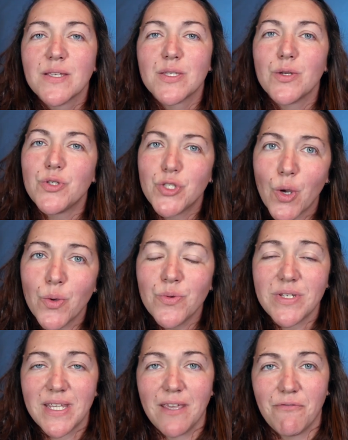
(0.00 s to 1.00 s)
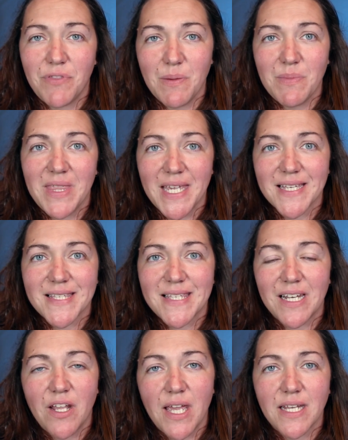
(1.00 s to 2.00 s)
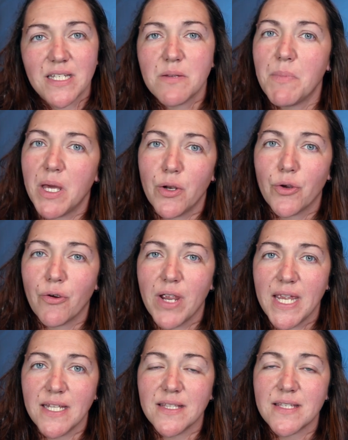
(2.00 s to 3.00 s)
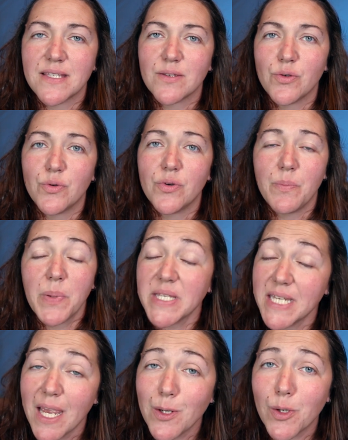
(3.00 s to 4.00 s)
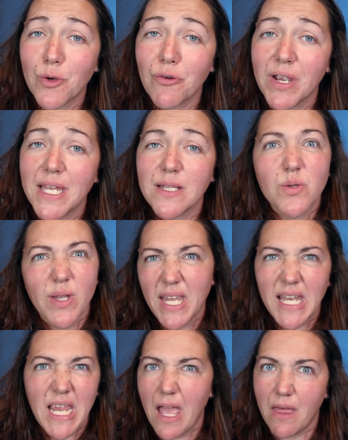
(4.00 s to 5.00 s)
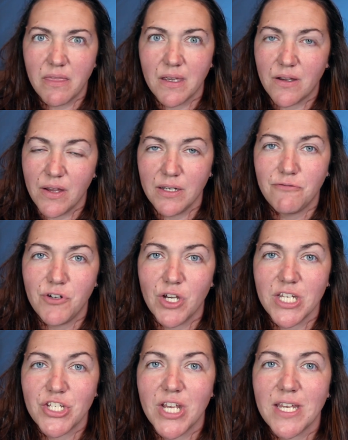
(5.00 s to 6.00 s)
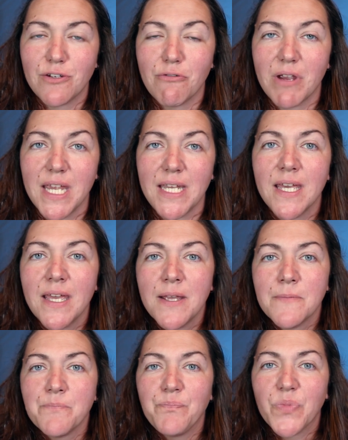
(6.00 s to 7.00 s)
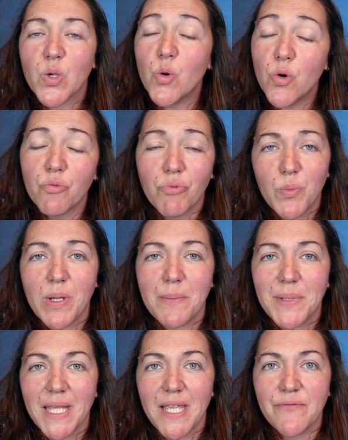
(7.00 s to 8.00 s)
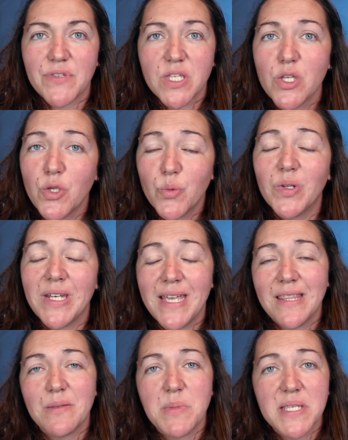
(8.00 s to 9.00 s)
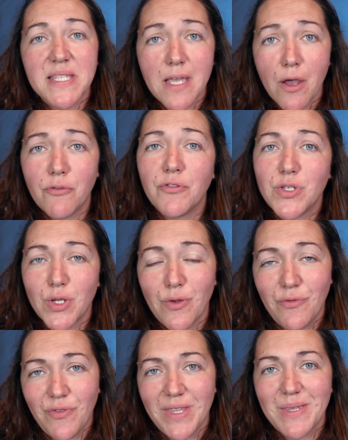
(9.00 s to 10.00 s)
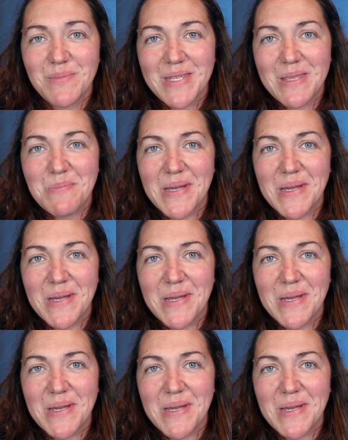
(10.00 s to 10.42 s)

So don't give them things like tomato greens or potato greens or any other kind of nightshade green or rhubarb leaves. You wouldn't eat them yourself, don't feed them to the